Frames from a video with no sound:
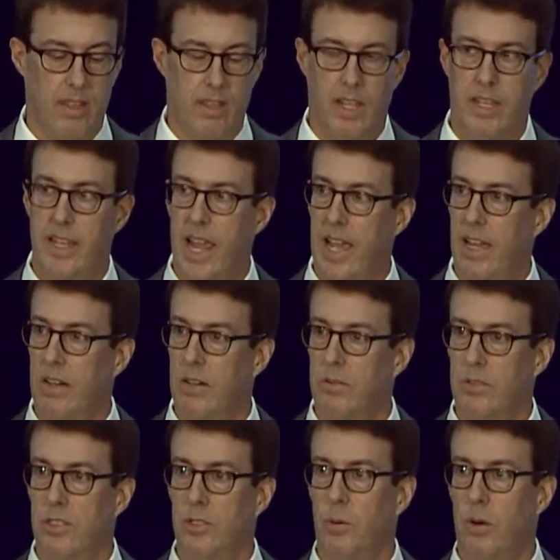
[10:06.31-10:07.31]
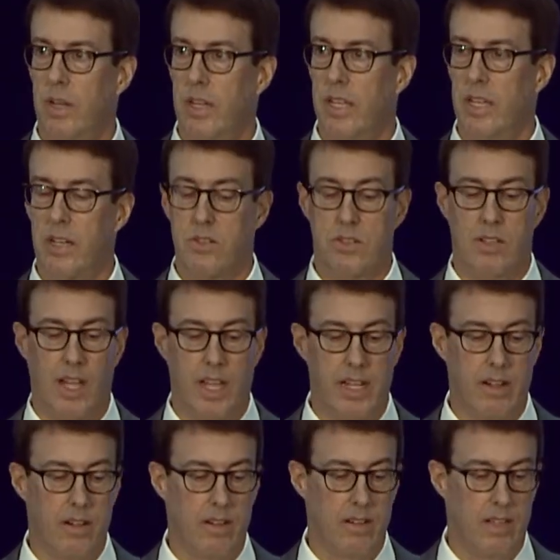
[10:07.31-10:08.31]
And now, 20 years
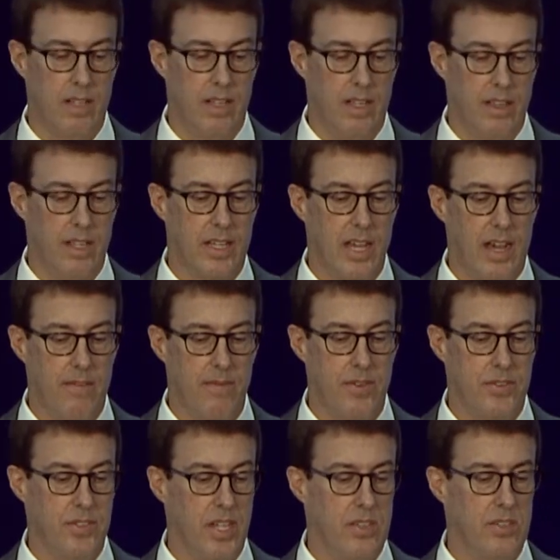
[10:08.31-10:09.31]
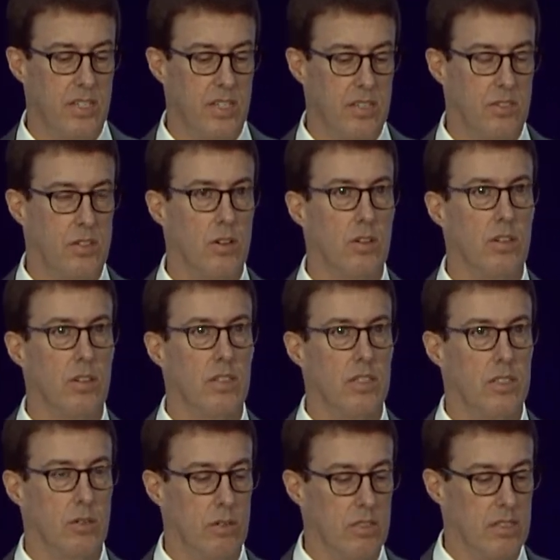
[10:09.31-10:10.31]
later, the conversation has turned
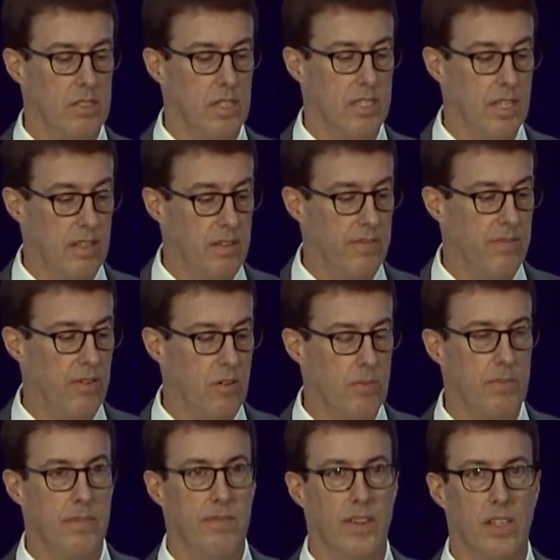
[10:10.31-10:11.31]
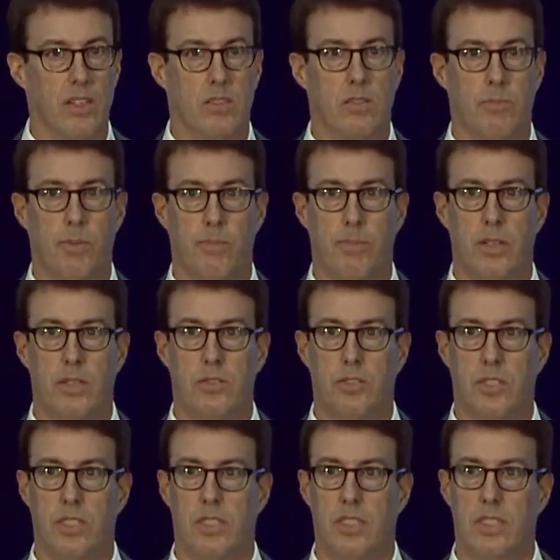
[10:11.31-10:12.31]
towards another form of vehicle
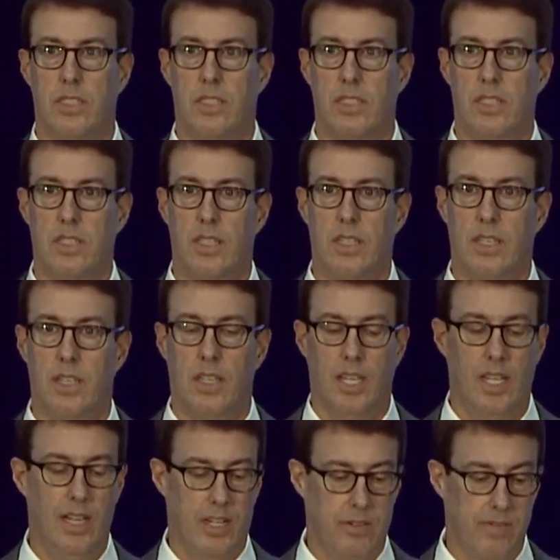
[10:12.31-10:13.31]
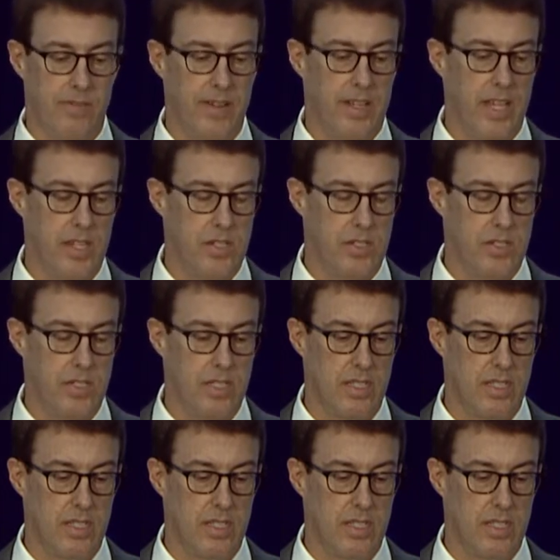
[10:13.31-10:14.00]
propulsion, electrification.